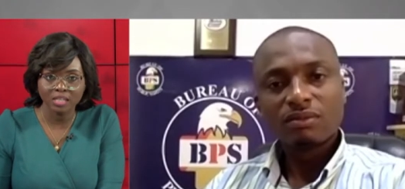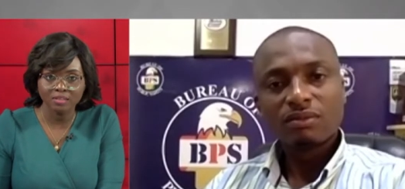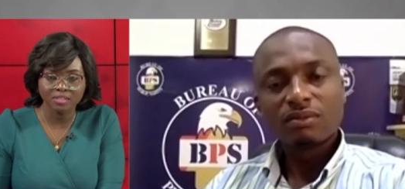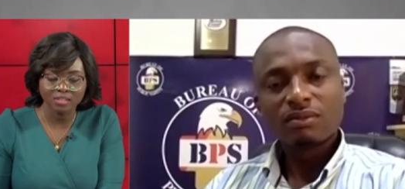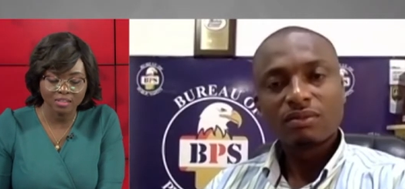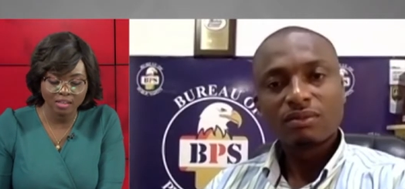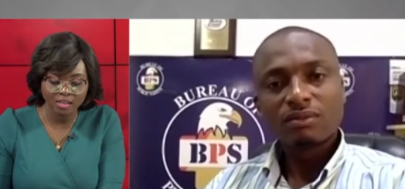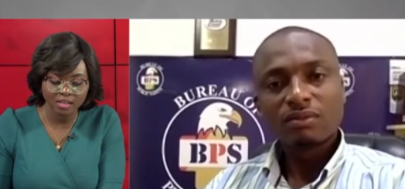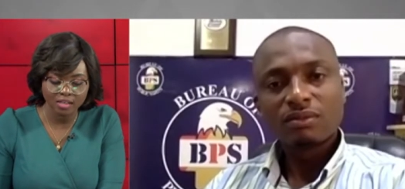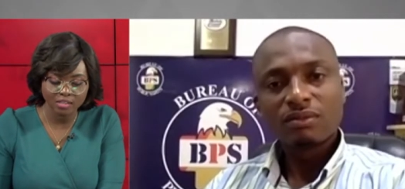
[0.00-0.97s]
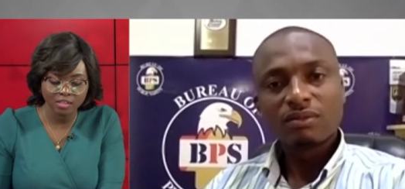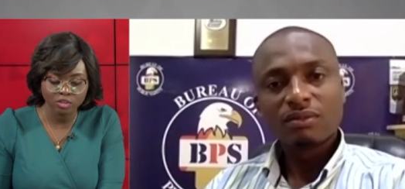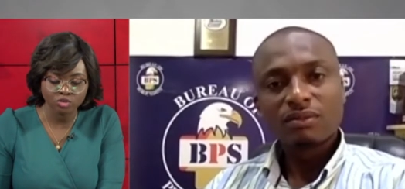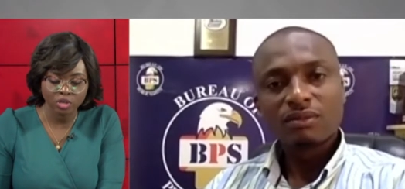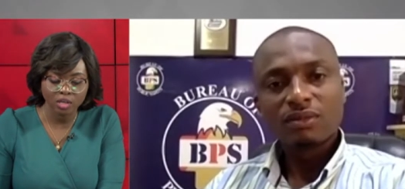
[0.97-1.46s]
Speaker 1: deaths, uh,
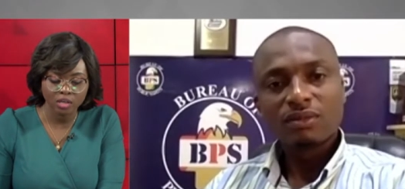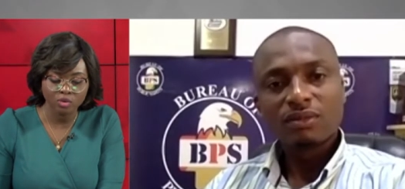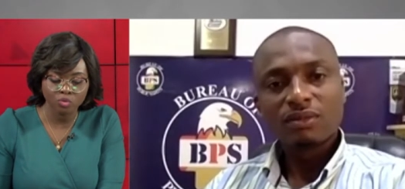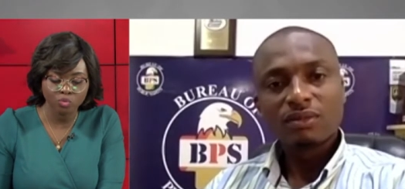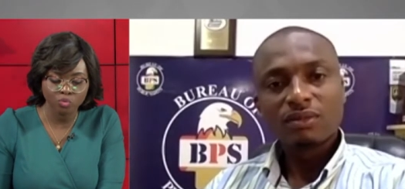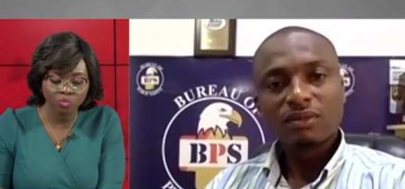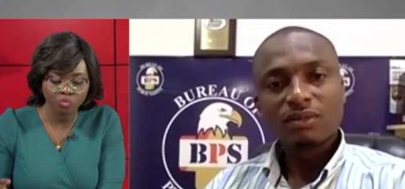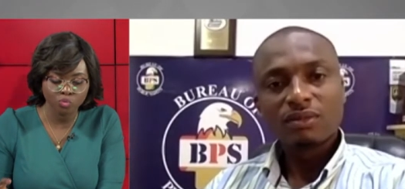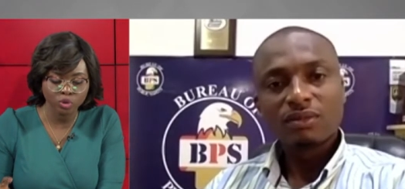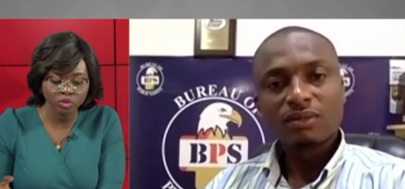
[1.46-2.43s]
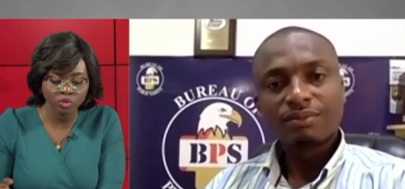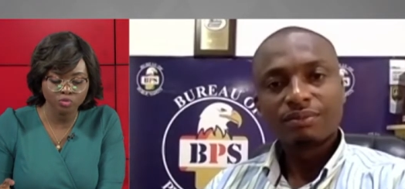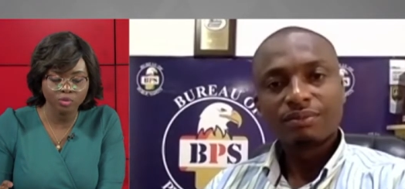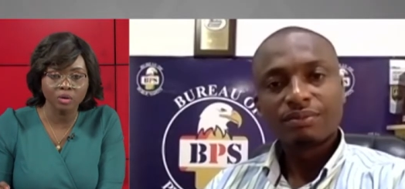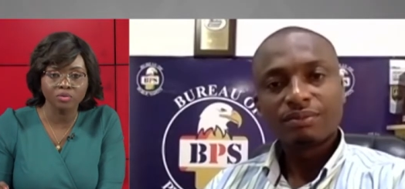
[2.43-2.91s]
etc. What
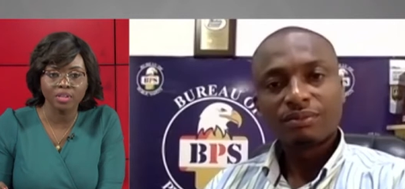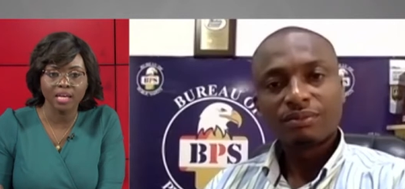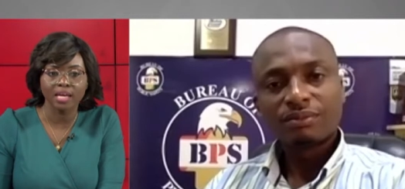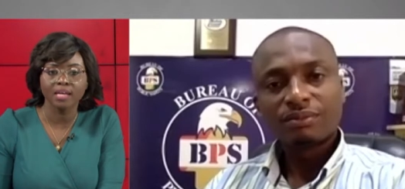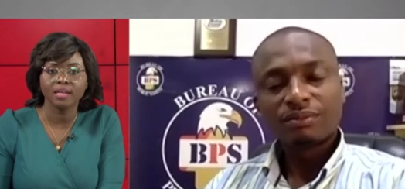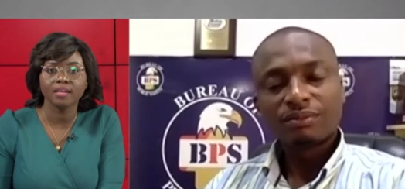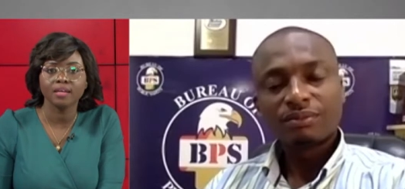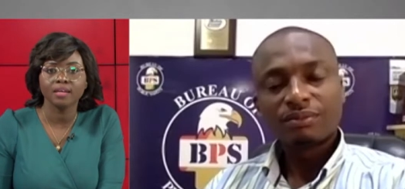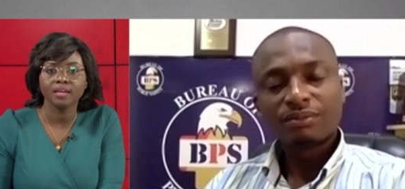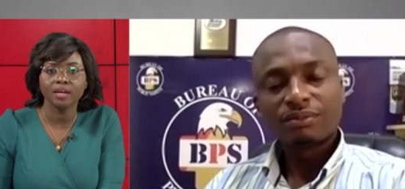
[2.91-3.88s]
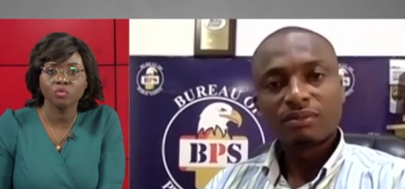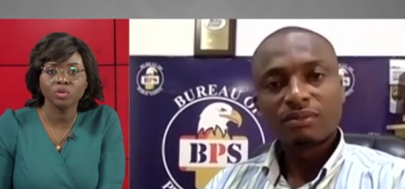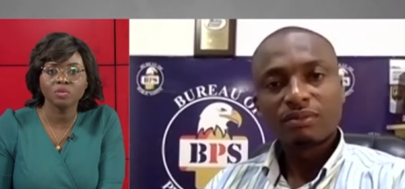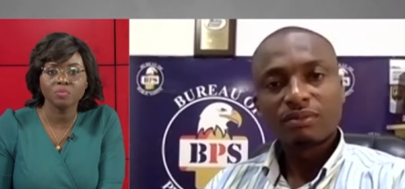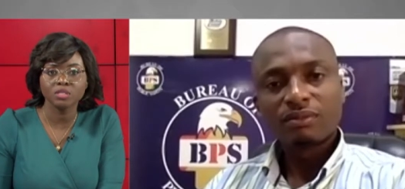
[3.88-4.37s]
you found there and
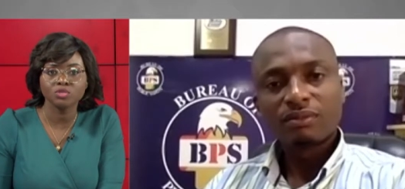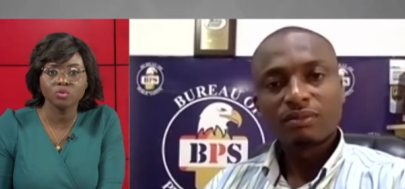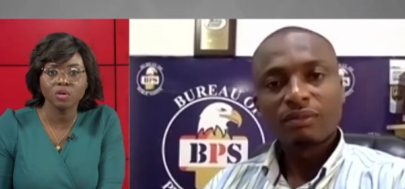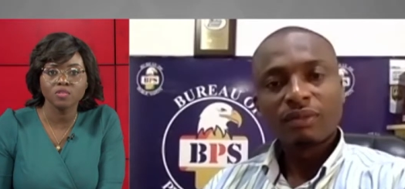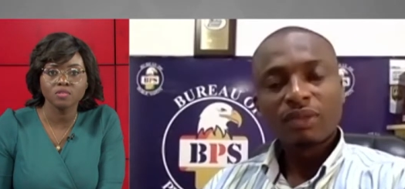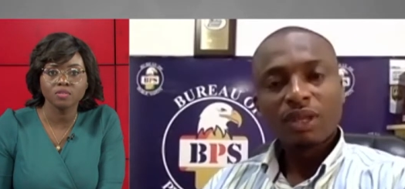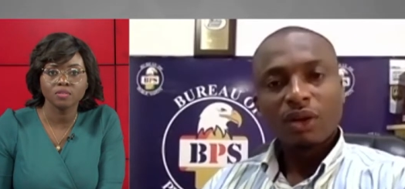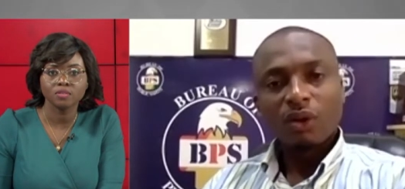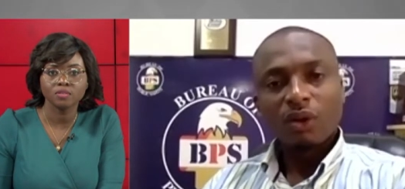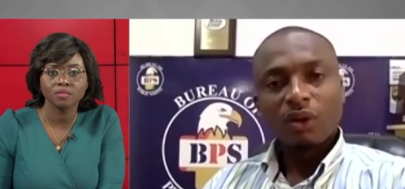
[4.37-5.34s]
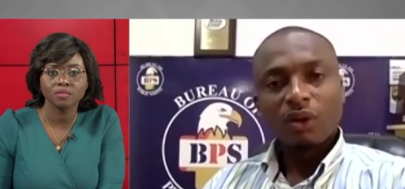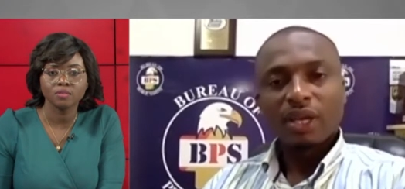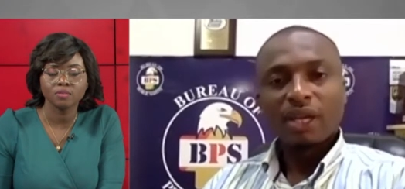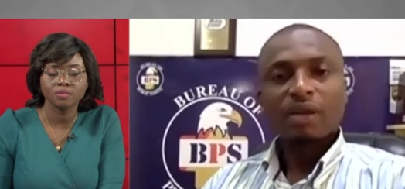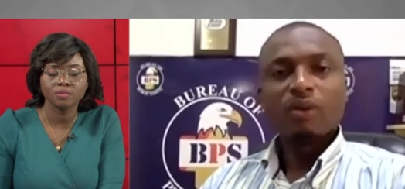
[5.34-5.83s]
what it means to us. Okay
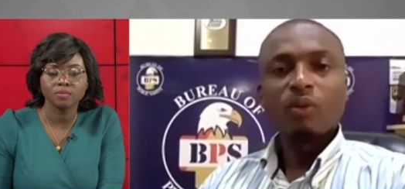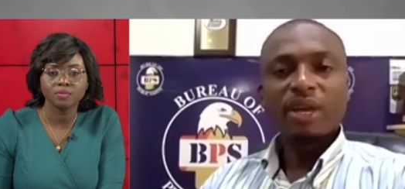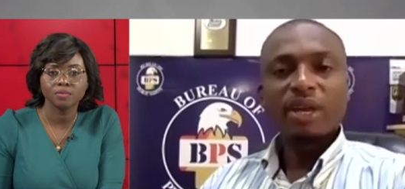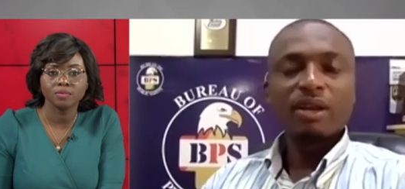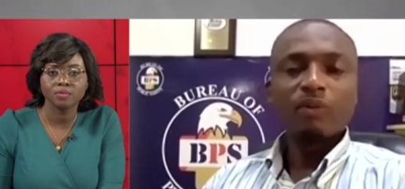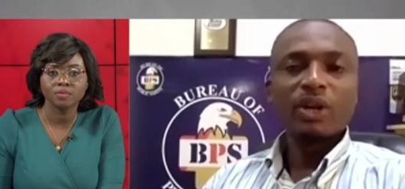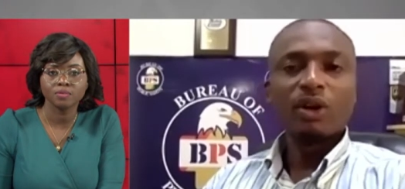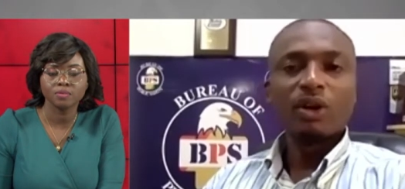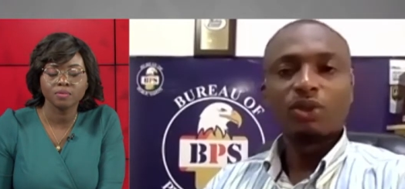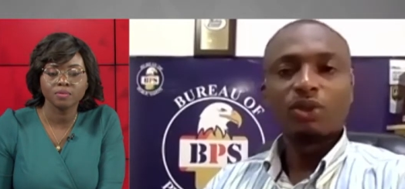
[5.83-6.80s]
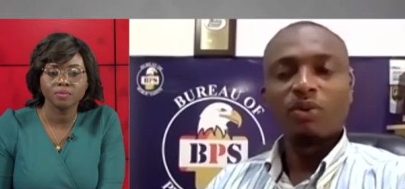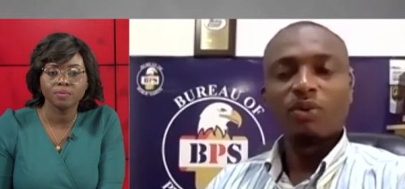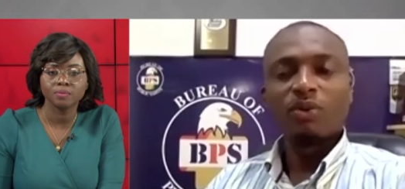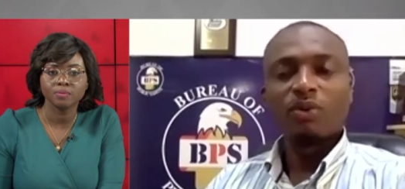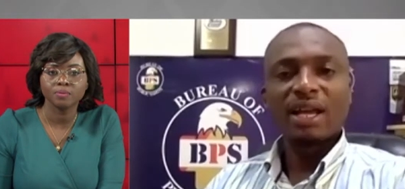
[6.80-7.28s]
Speaker 2: we, we also
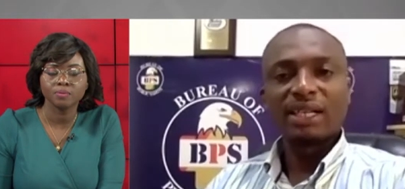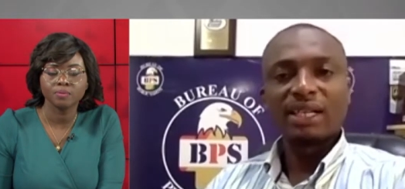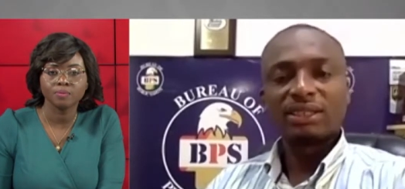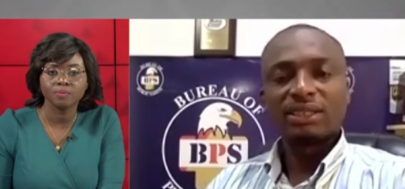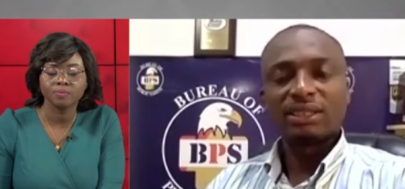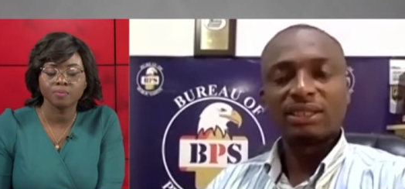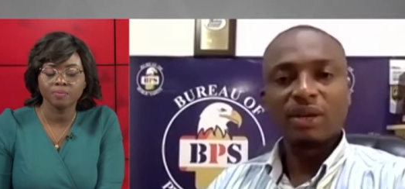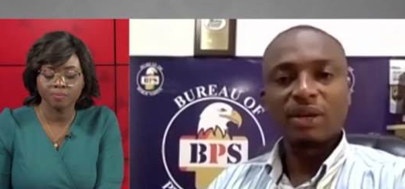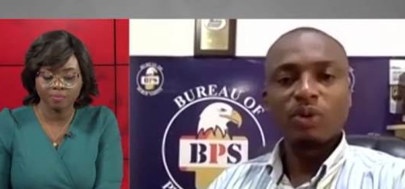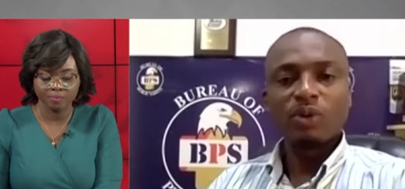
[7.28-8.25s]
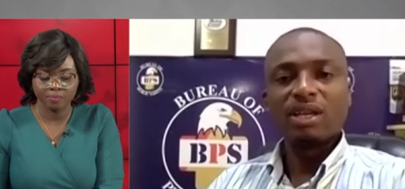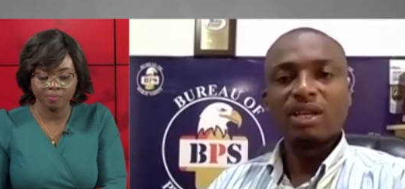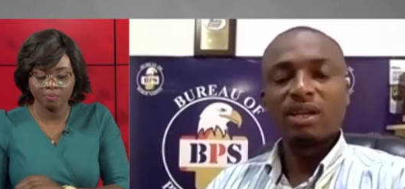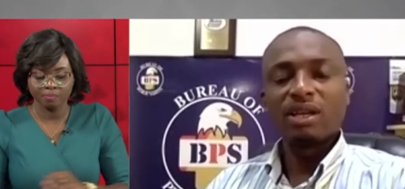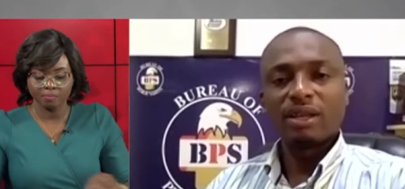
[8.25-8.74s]
realized when we, in
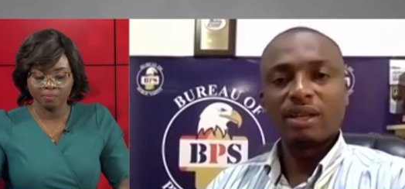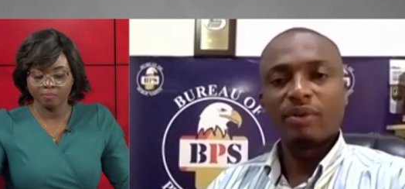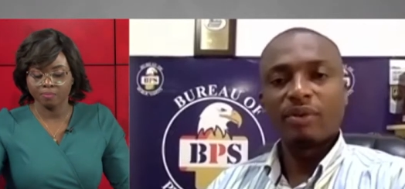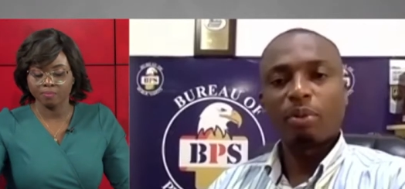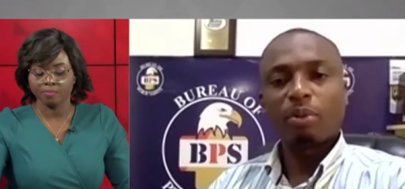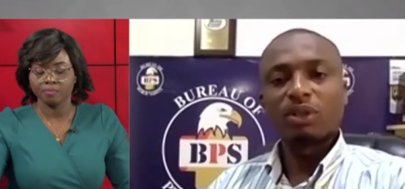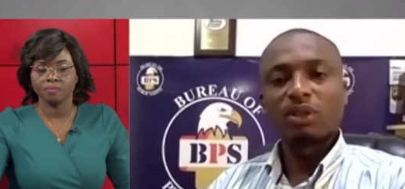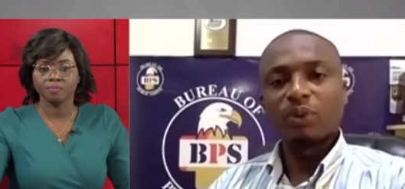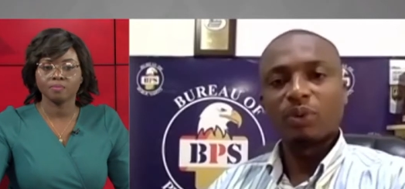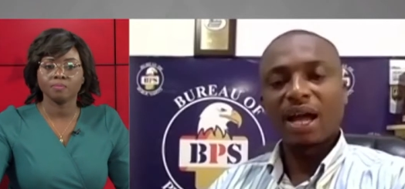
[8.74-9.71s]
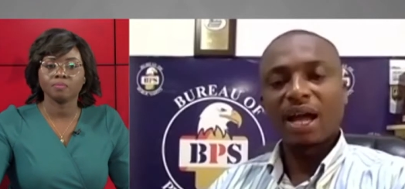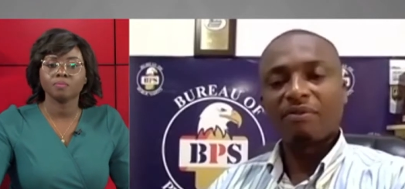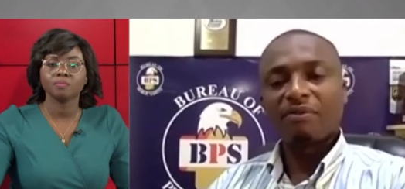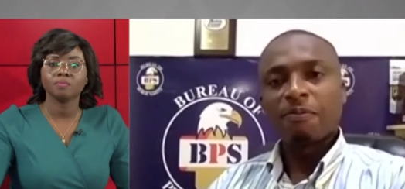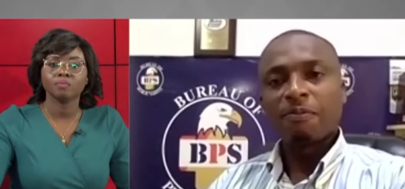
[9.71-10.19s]
the report, we have,
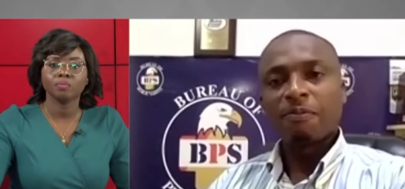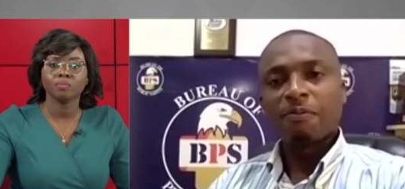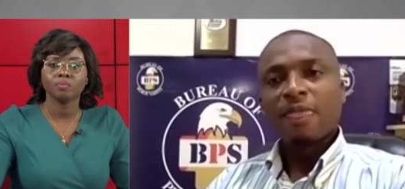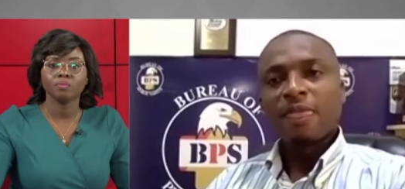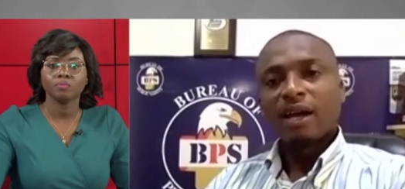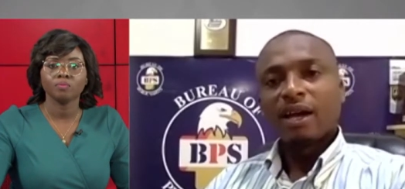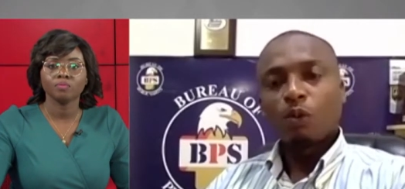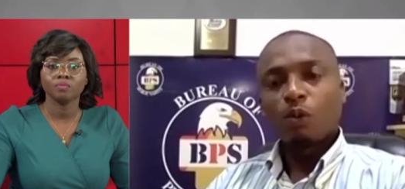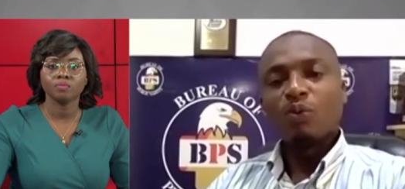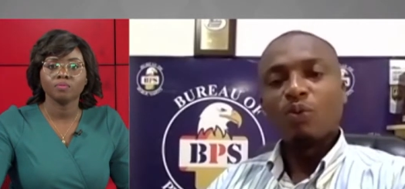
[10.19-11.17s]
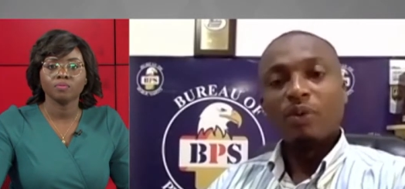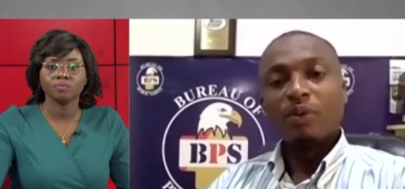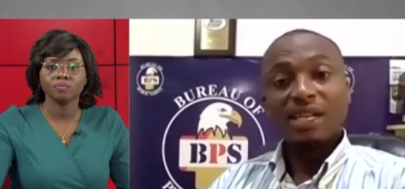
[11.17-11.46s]
uh, when we release the